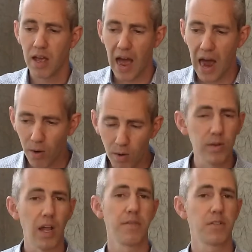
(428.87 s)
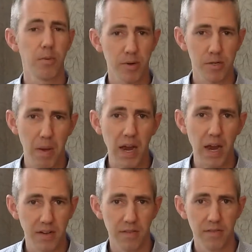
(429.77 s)
our own lives into
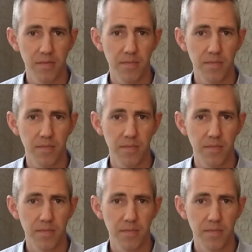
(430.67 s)
perspective.